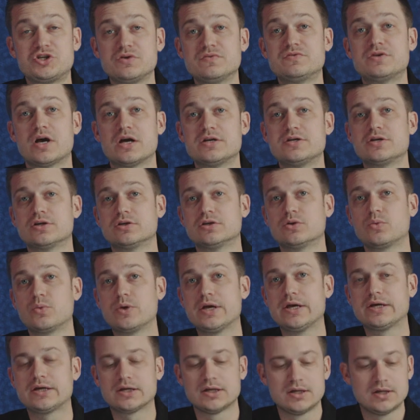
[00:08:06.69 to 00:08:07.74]
you've done during the
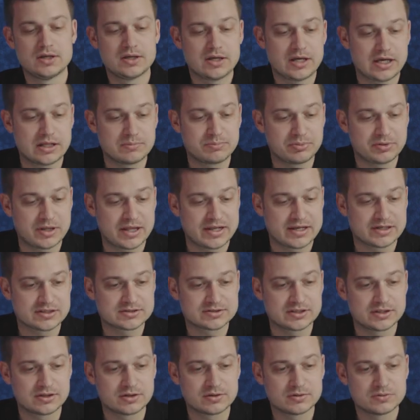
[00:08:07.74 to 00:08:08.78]
week in Planning
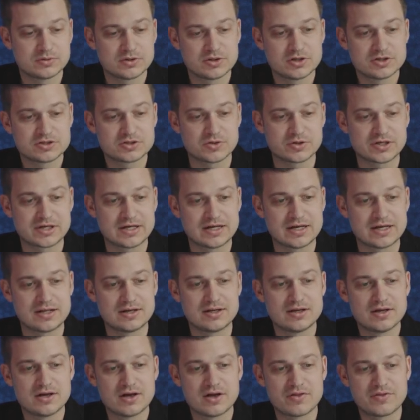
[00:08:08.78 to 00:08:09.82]
Center. So, again,
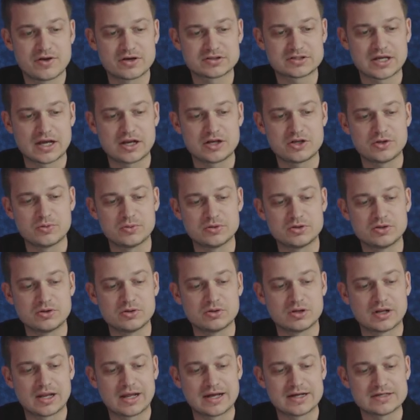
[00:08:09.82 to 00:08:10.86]
there's how you would
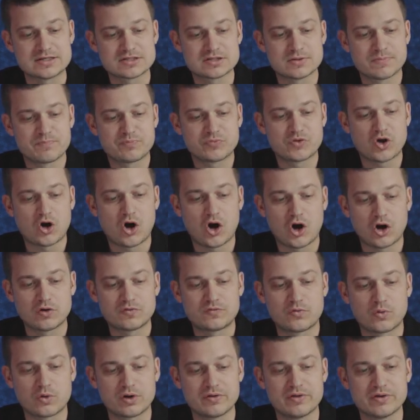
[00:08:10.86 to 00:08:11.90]
utilize all
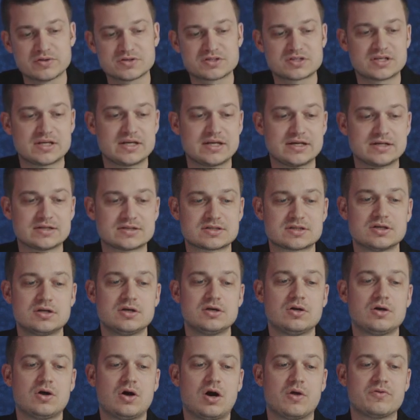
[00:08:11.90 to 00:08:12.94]
four of those things
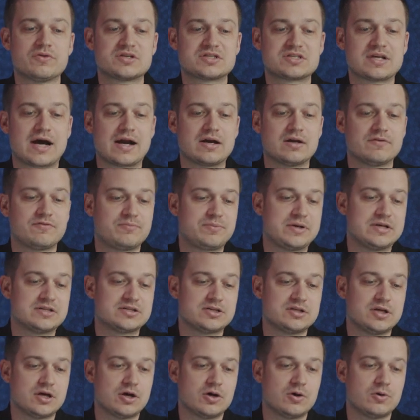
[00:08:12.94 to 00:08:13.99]
on the side of
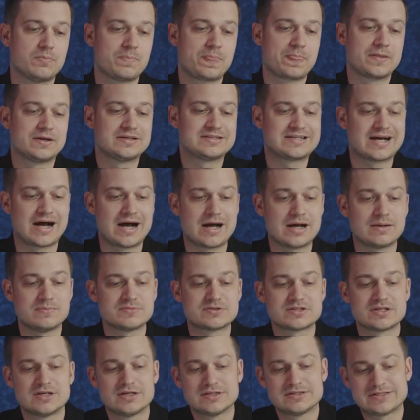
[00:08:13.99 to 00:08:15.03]
PCO
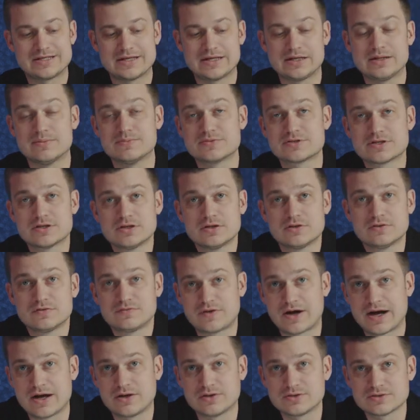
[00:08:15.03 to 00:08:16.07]
times, teams,
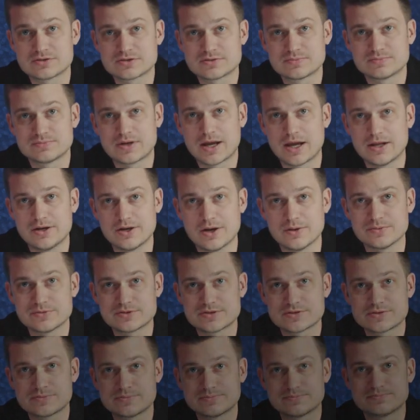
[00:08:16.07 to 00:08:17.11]
files, and
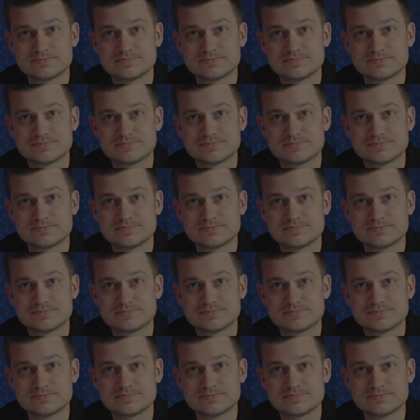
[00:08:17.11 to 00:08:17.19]
notes.